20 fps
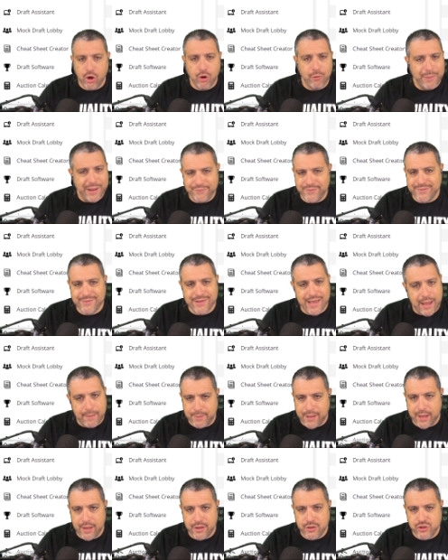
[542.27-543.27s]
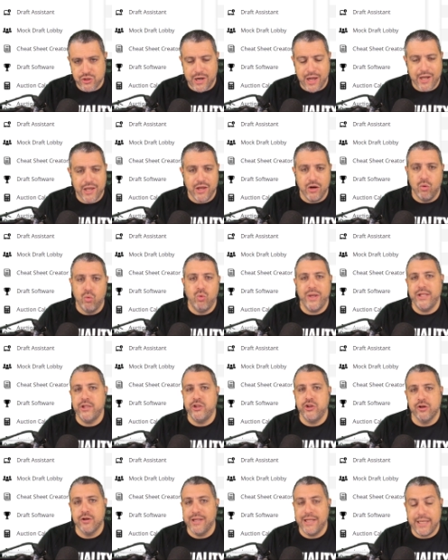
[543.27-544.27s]
about the top guys. You're not going to win
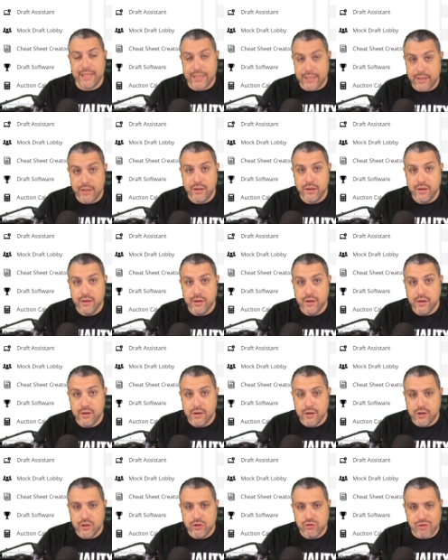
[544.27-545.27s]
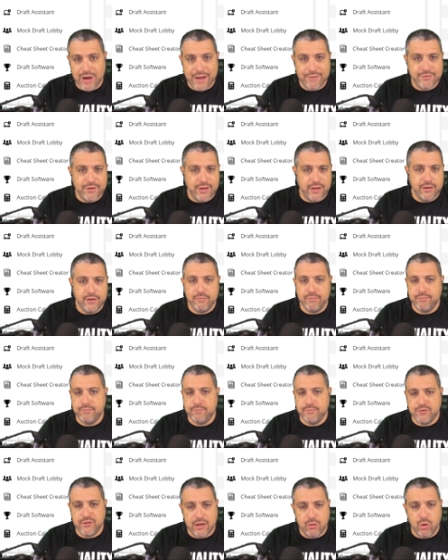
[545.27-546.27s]
your league drafting
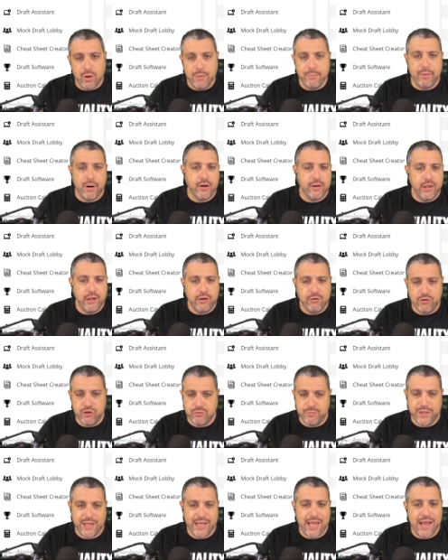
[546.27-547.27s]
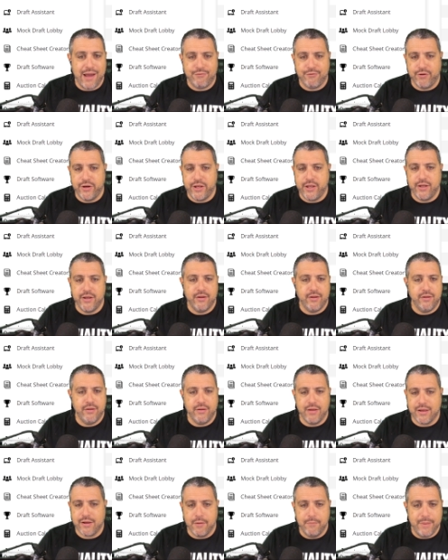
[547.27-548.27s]
Saquon Barkley, Christian McCaffrey,
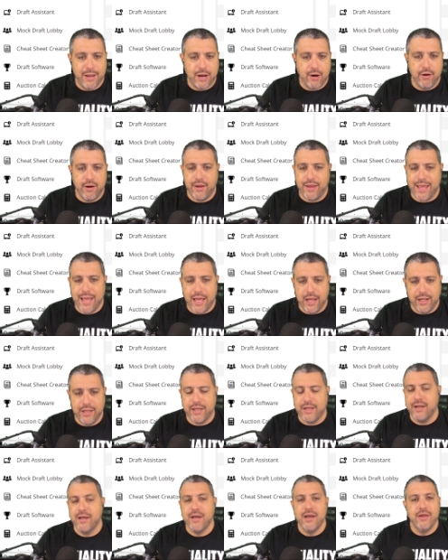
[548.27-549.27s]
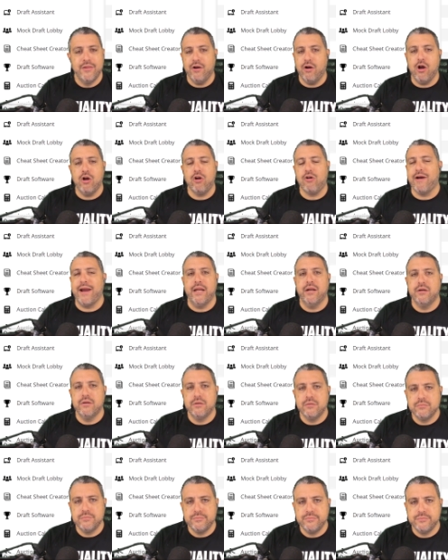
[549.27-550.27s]
Kamara, Elliott. They're all great,
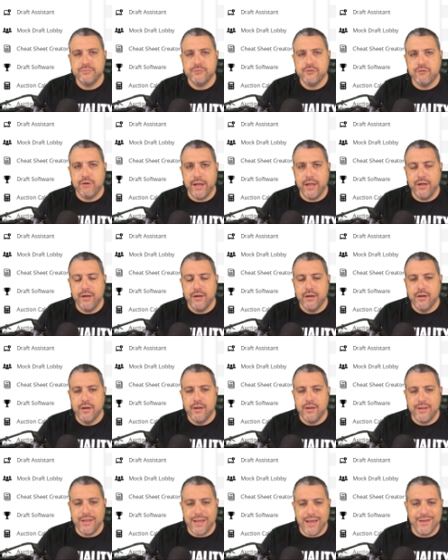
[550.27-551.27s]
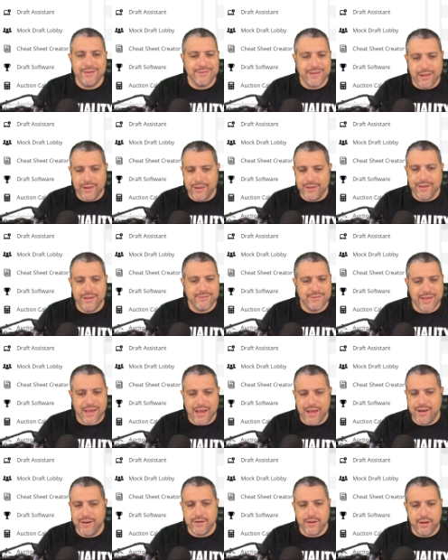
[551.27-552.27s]
right? Yes, Elliott's
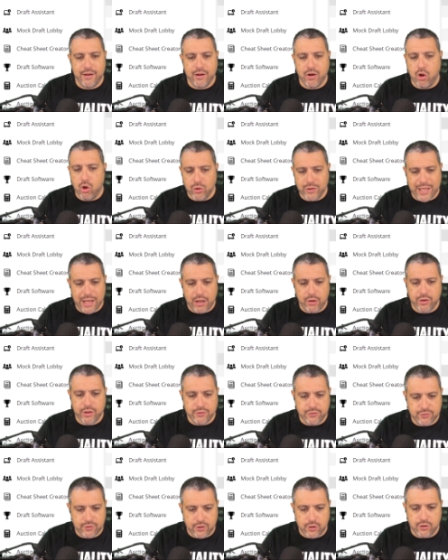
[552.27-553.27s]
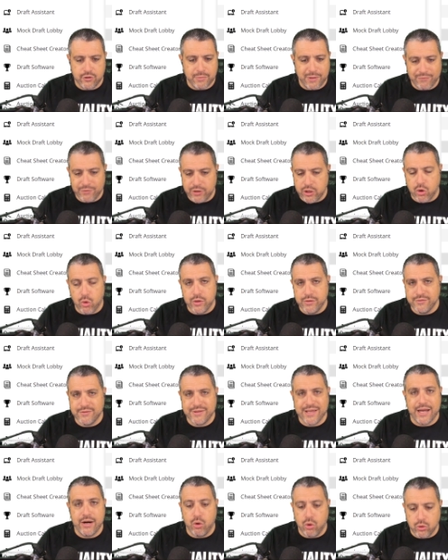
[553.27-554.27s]
got uh, holdout concerns. Melvin Gordon's
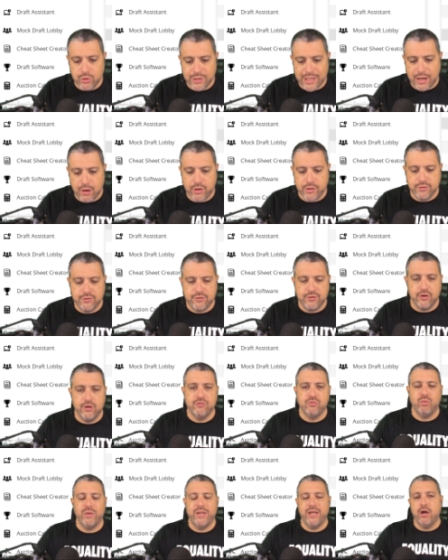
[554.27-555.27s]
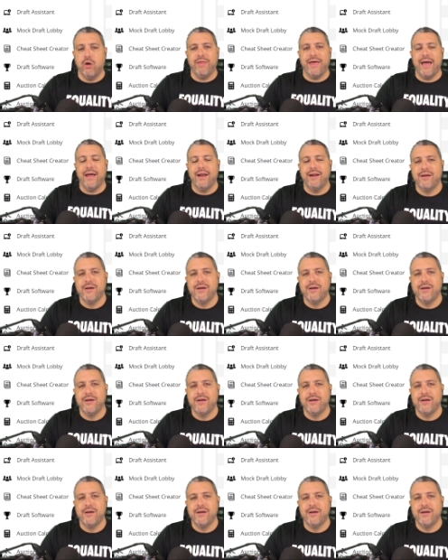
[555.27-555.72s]
got holdout concerns. We know that.